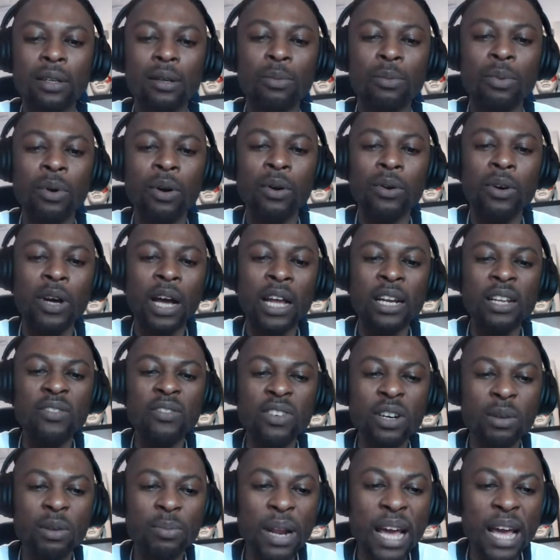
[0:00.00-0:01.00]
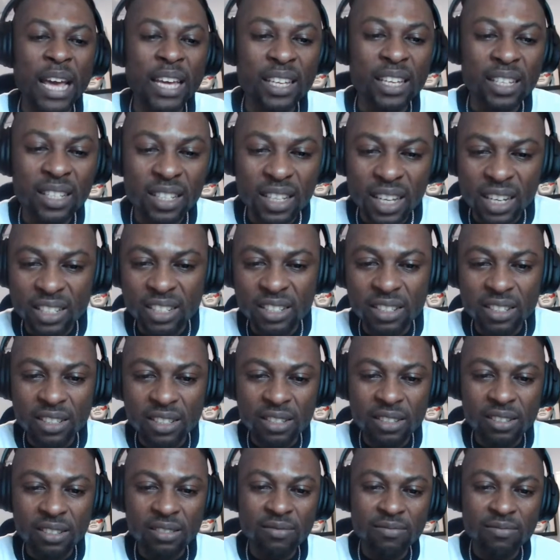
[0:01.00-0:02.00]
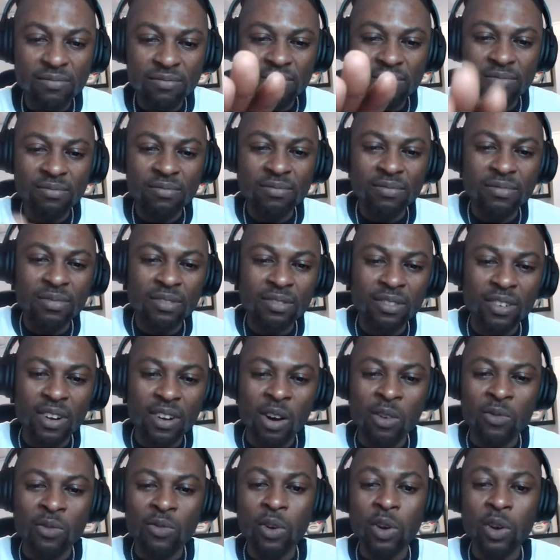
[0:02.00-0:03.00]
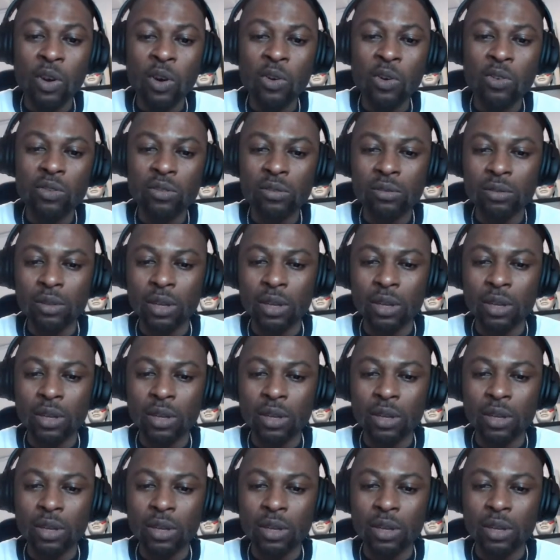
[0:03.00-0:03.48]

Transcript: Bro, I didn't even reply. I just unfollow